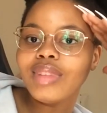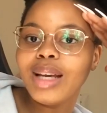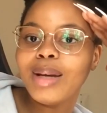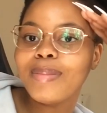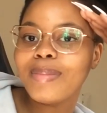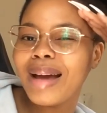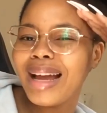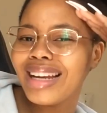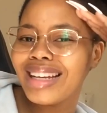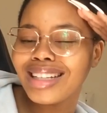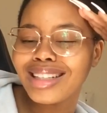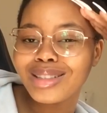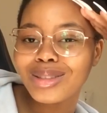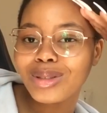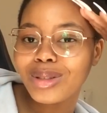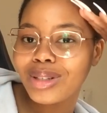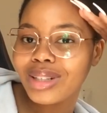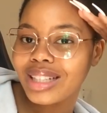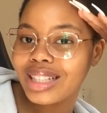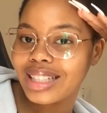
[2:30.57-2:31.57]
my nail
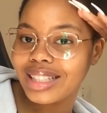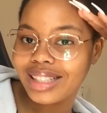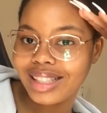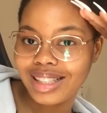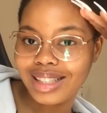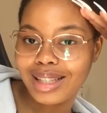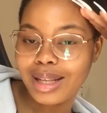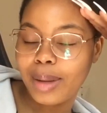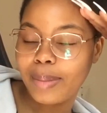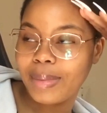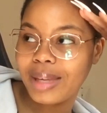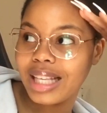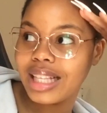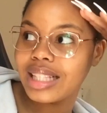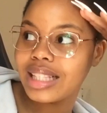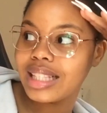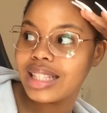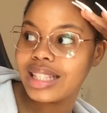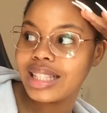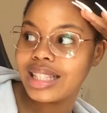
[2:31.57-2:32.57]
story is just a
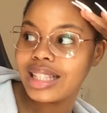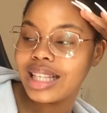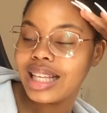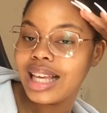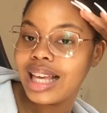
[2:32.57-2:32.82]
mess.